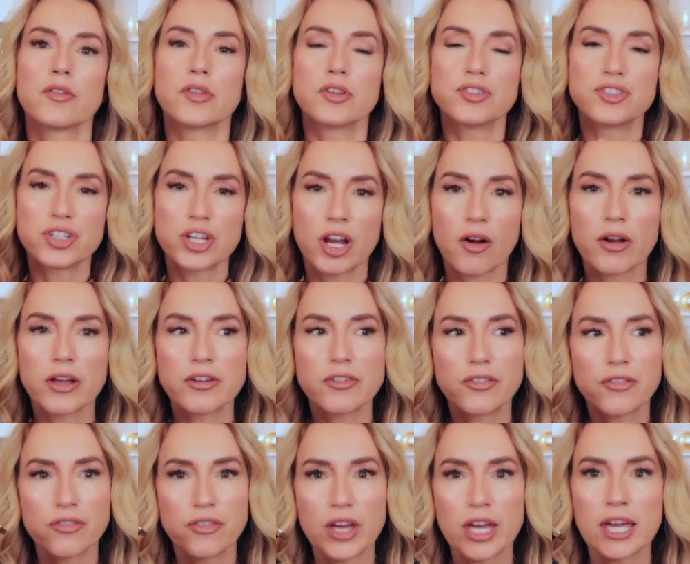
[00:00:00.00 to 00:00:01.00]
the cherry
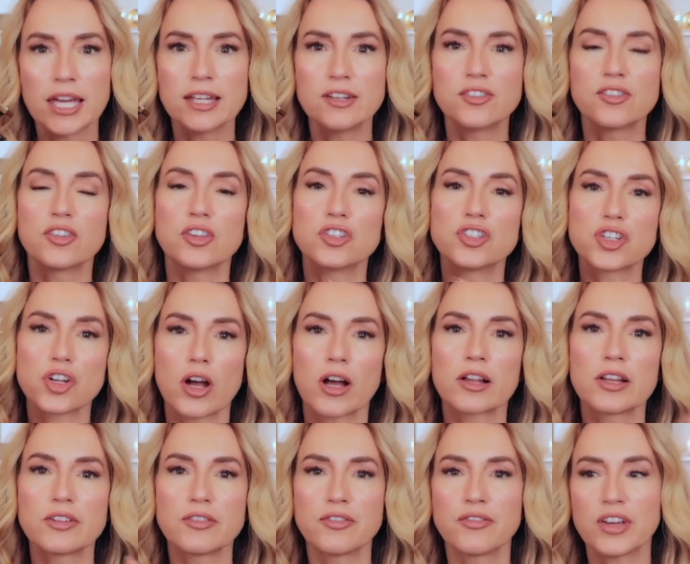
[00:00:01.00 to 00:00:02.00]
fades, the
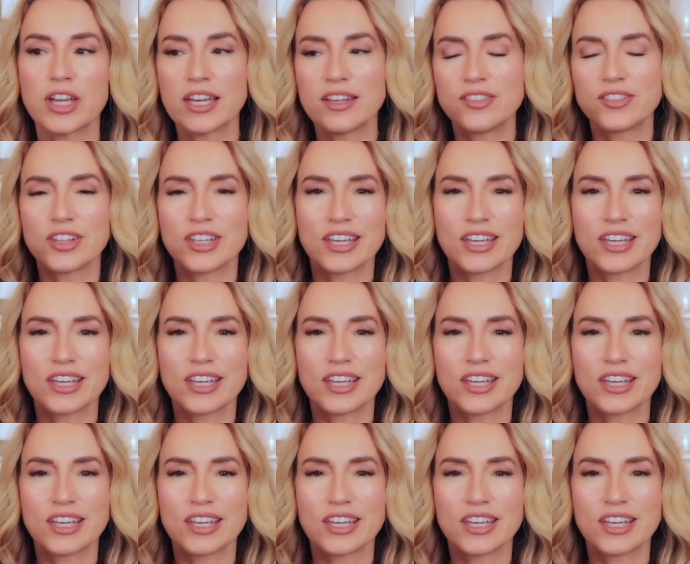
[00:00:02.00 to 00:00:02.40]
chocolate fades.